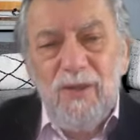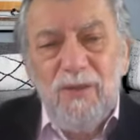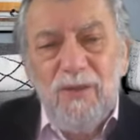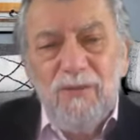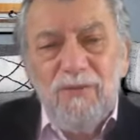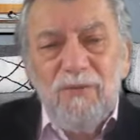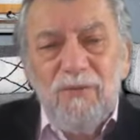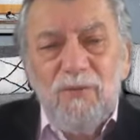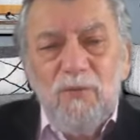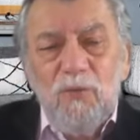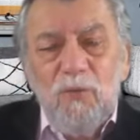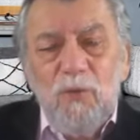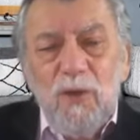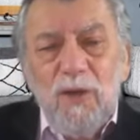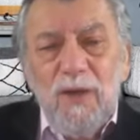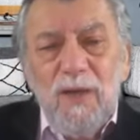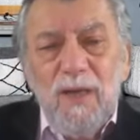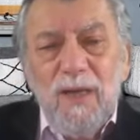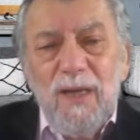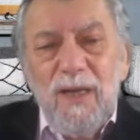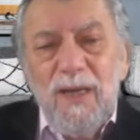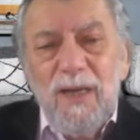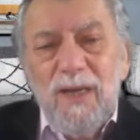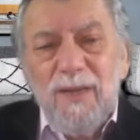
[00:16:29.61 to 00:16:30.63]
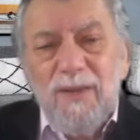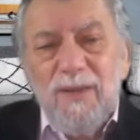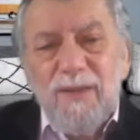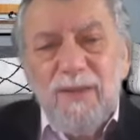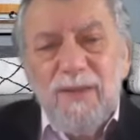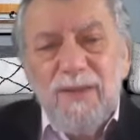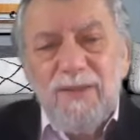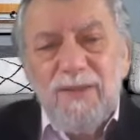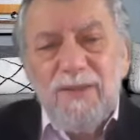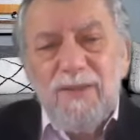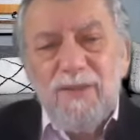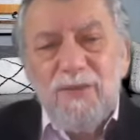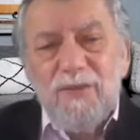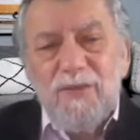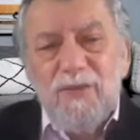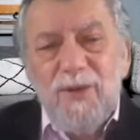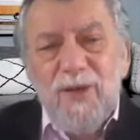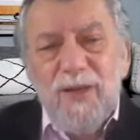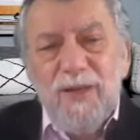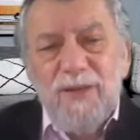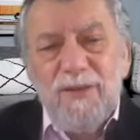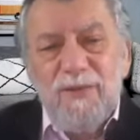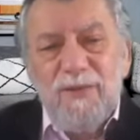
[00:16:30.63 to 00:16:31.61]
for this
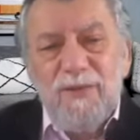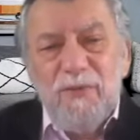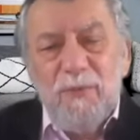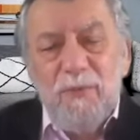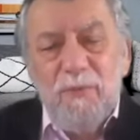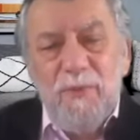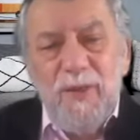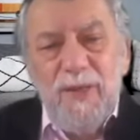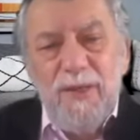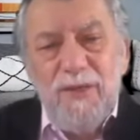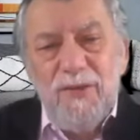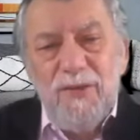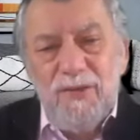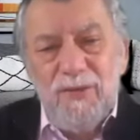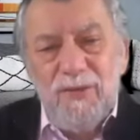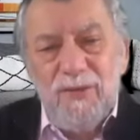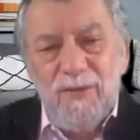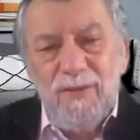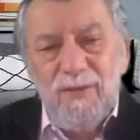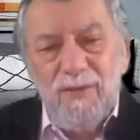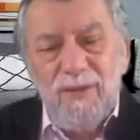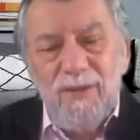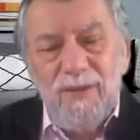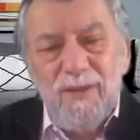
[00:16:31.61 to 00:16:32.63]
transformation